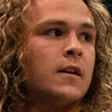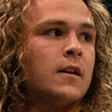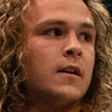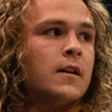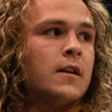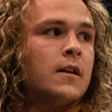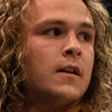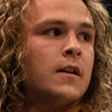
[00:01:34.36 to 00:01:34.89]

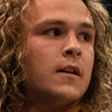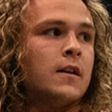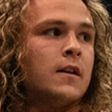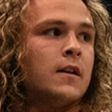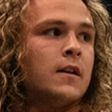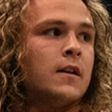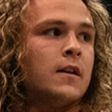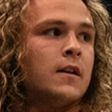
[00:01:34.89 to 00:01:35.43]

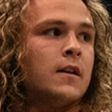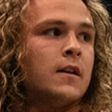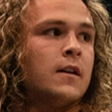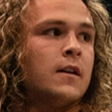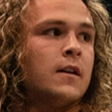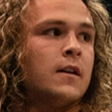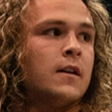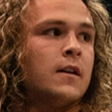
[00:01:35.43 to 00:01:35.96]

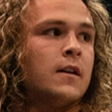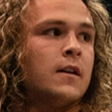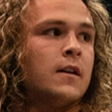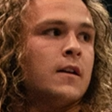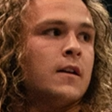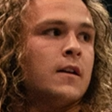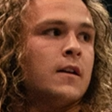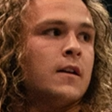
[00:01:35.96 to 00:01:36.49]

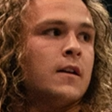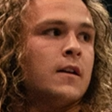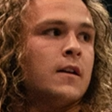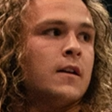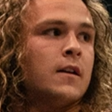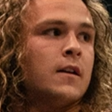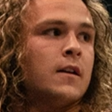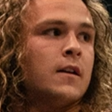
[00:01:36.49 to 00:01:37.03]

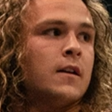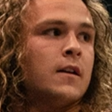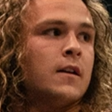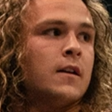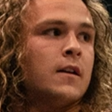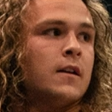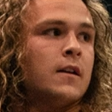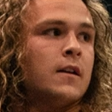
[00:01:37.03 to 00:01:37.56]

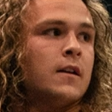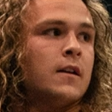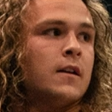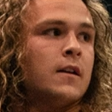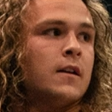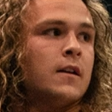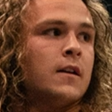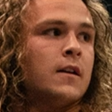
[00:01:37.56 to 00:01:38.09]

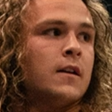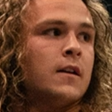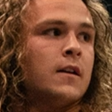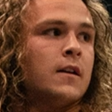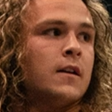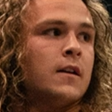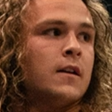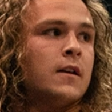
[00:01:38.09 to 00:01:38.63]

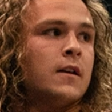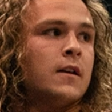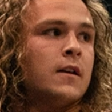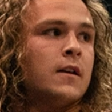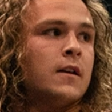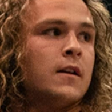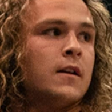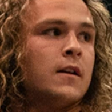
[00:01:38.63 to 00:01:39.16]

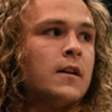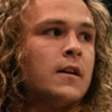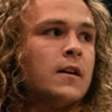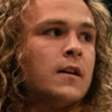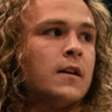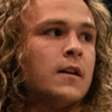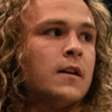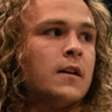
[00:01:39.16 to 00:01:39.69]

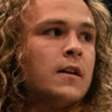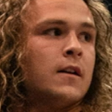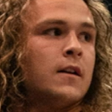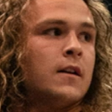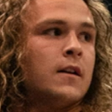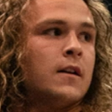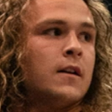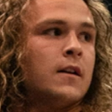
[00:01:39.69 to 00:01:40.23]

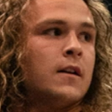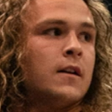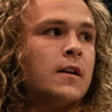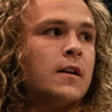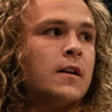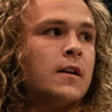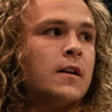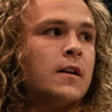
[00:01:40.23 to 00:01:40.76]

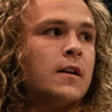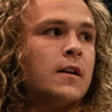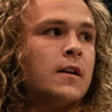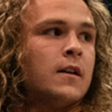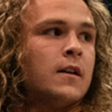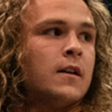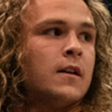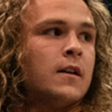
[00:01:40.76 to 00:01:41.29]

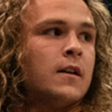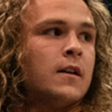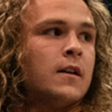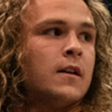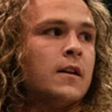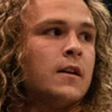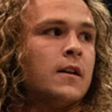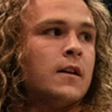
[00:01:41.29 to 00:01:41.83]

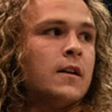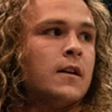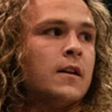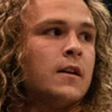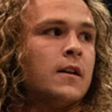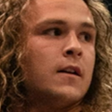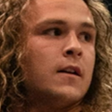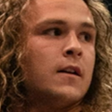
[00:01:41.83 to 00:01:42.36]
The face doesn't move, so there is nothing to read.